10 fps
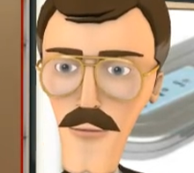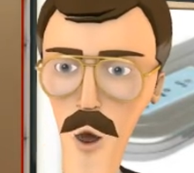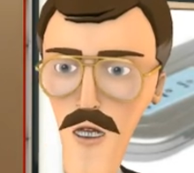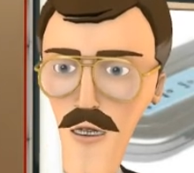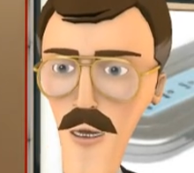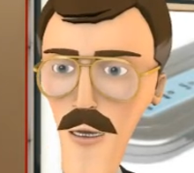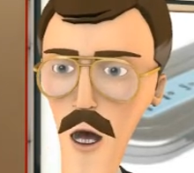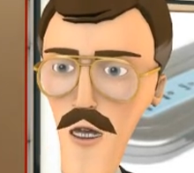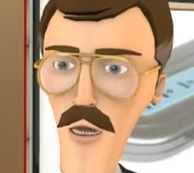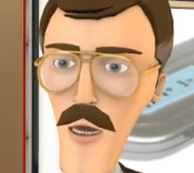or
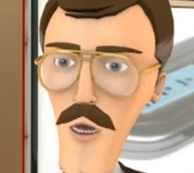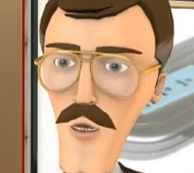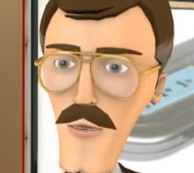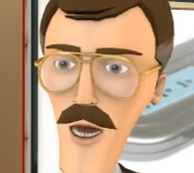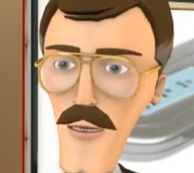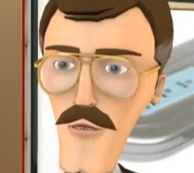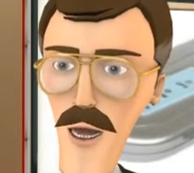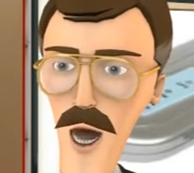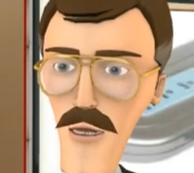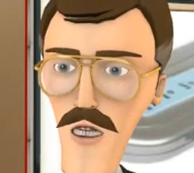
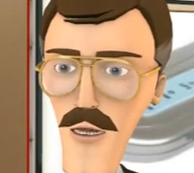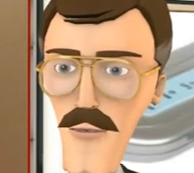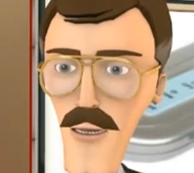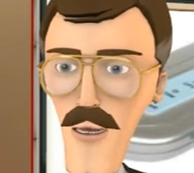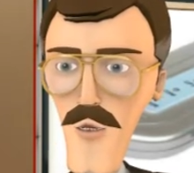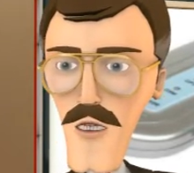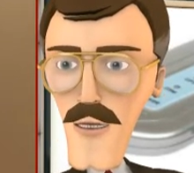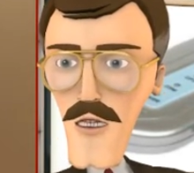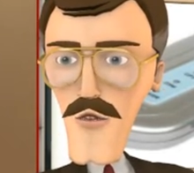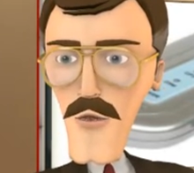
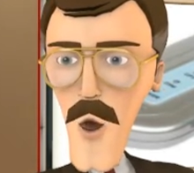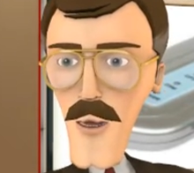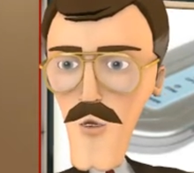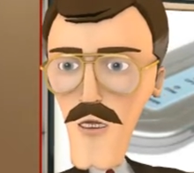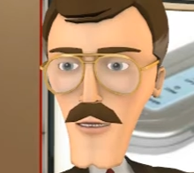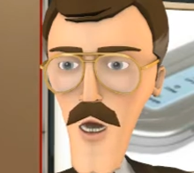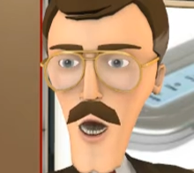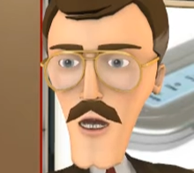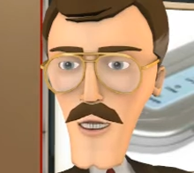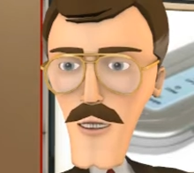
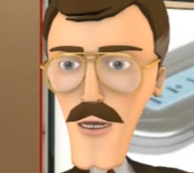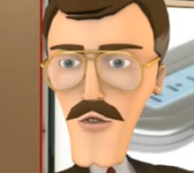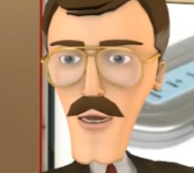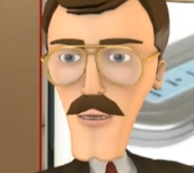0018572642067